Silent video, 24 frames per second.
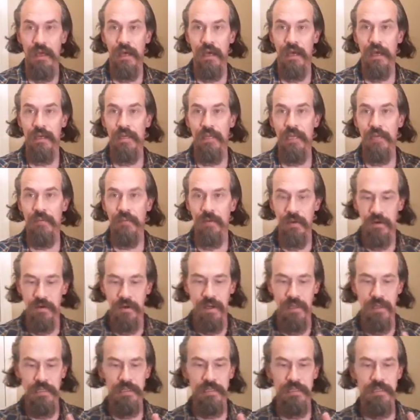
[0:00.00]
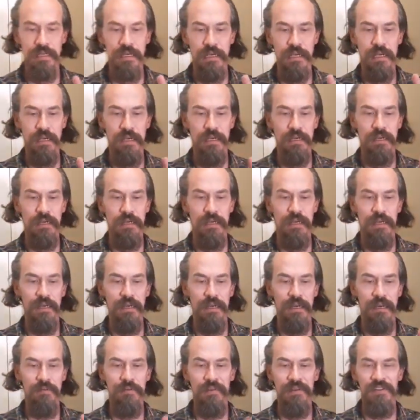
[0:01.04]
I came across a
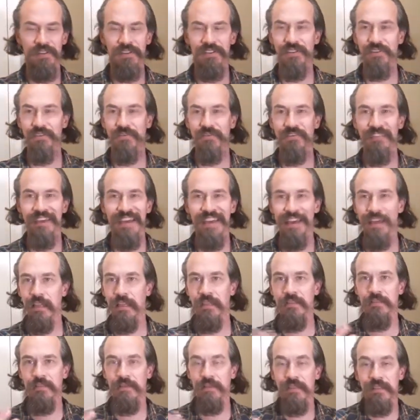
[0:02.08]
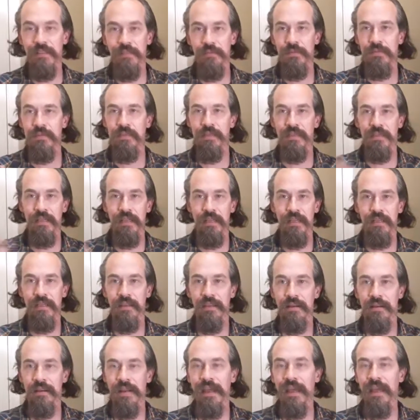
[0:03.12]
bunch of elephants. Someone's selling
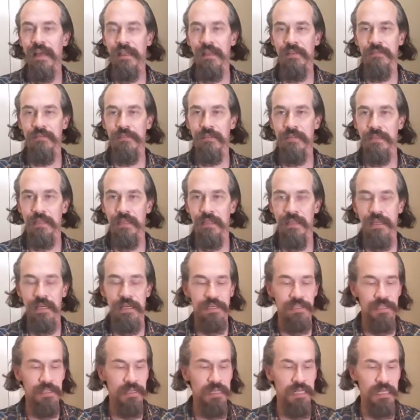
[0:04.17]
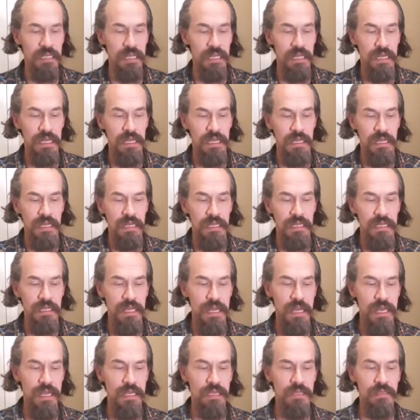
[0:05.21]
their elephants collection, and
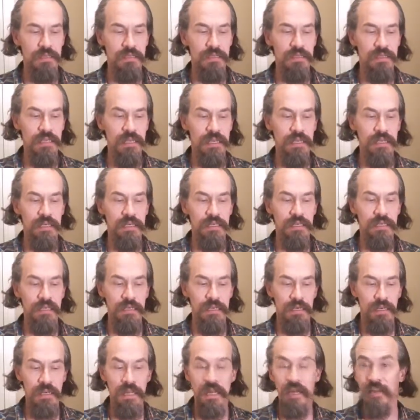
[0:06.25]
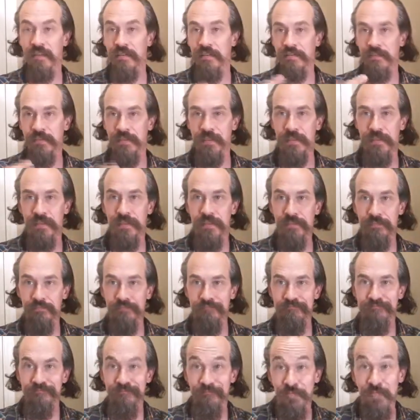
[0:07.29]
yeah, it looks like a lot of a
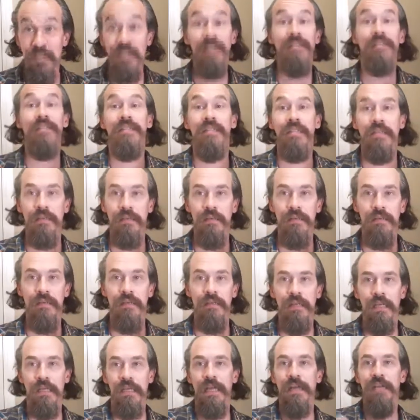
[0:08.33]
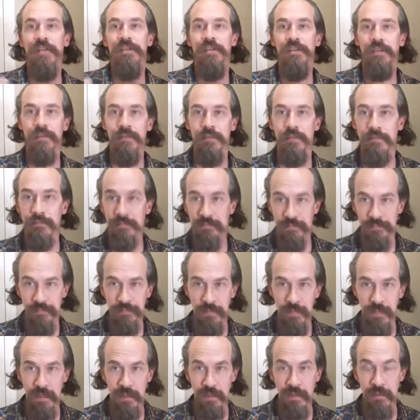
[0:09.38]
dust collection
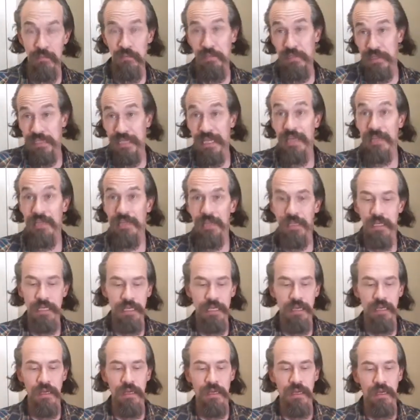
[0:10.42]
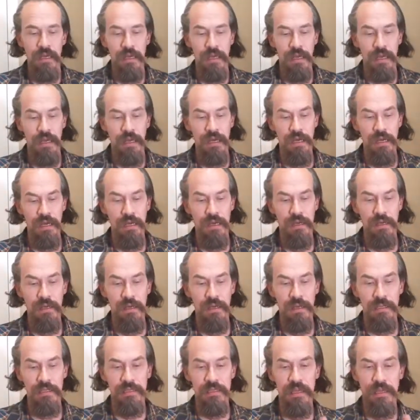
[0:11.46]
potentially.
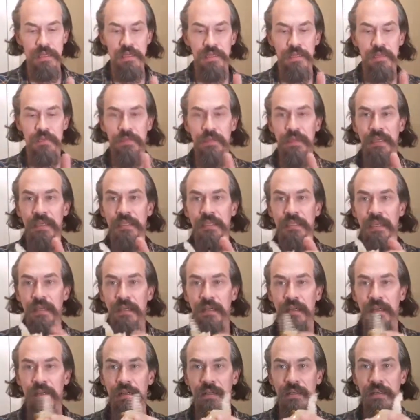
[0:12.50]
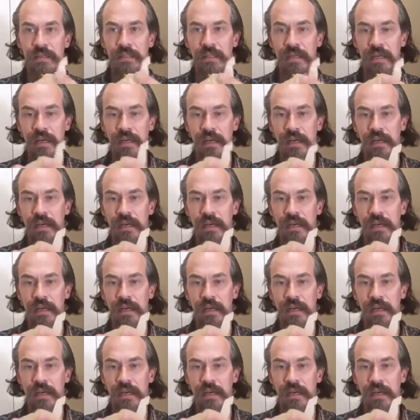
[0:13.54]
I saw this piece here. It's